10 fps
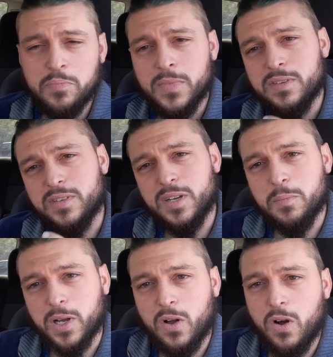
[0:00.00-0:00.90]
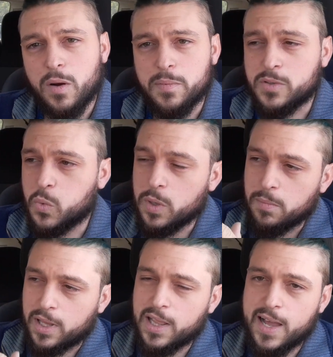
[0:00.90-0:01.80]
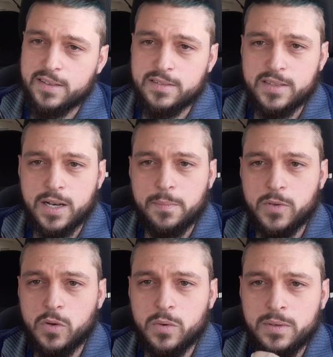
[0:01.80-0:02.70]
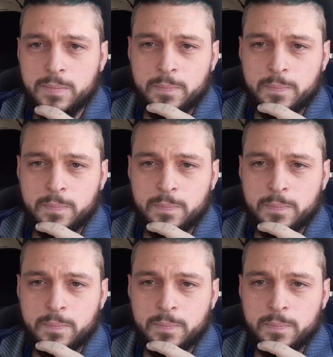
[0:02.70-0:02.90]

Sit in my car between my classes that I'm doing.